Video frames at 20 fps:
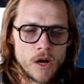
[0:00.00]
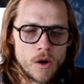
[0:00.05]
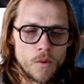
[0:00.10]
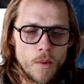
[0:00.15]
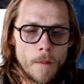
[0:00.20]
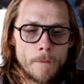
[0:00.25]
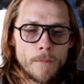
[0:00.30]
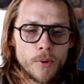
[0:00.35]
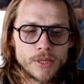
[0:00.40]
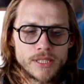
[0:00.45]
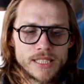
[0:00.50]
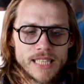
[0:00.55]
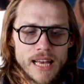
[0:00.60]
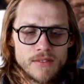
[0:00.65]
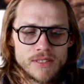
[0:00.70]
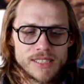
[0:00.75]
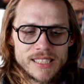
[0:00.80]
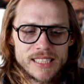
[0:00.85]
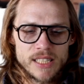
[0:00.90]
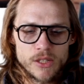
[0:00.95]

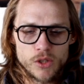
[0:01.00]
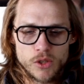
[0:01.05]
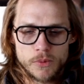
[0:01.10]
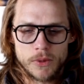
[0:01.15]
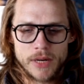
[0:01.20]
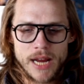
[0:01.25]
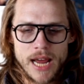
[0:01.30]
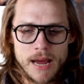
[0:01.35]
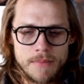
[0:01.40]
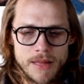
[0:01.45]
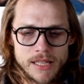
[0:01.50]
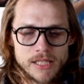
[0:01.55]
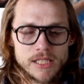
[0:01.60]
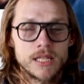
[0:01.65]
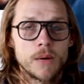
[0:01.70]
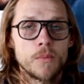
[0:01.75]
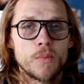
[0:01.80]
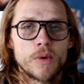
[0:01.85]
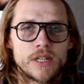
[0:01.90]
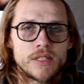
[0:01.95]
1.7 steals per game. That's
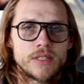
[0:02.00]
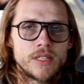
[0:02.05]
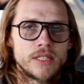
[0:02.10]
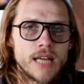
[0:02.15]
somewhere in the